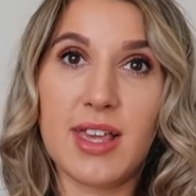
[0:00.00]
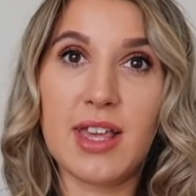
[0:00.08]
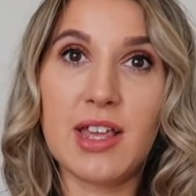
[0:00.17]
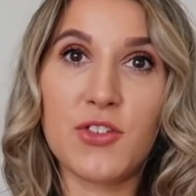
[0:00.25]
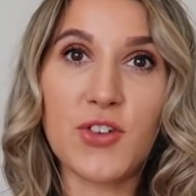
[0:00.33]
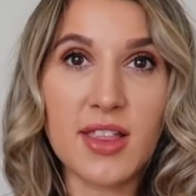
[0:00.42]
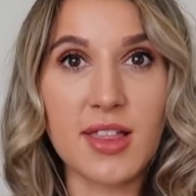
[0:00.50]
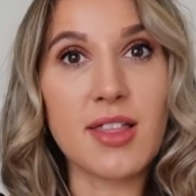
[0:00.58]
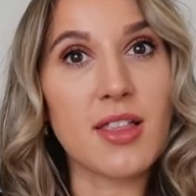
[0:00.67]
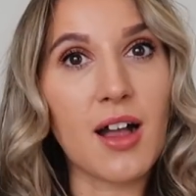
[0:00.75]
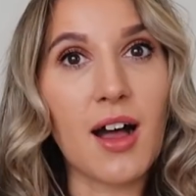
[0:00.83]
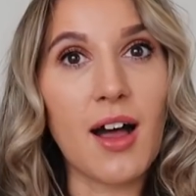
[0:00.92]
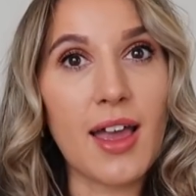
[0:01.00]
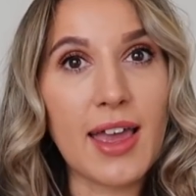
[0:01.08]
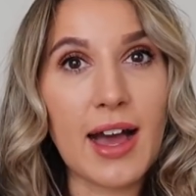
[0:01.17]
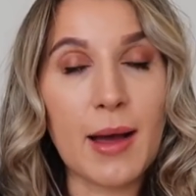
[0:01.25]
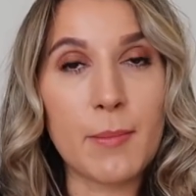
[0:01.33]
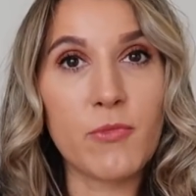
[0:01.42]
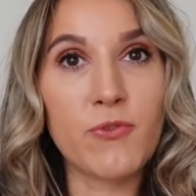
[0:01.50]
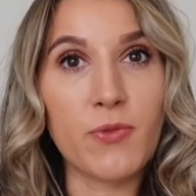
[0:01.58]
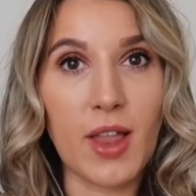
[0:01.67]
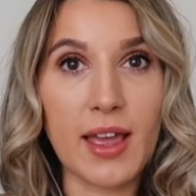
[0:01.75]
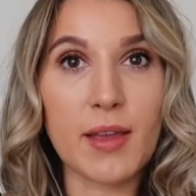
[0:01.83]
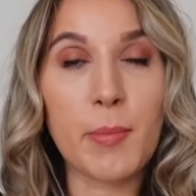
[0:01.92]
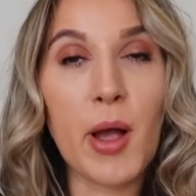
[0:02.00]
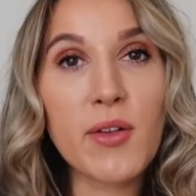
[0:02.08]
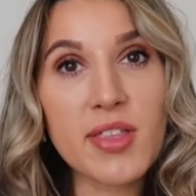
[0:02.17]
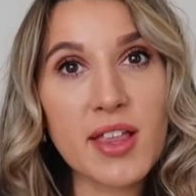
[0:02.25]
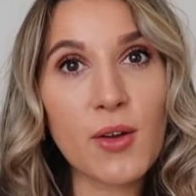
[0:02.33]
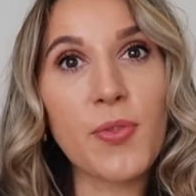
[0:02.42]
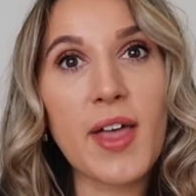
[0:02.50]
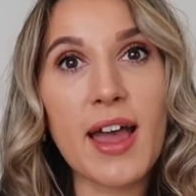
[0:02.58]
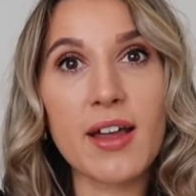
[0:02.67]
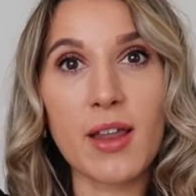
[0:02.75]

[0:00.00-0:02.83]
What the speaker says: the dresses that I am like posting on there,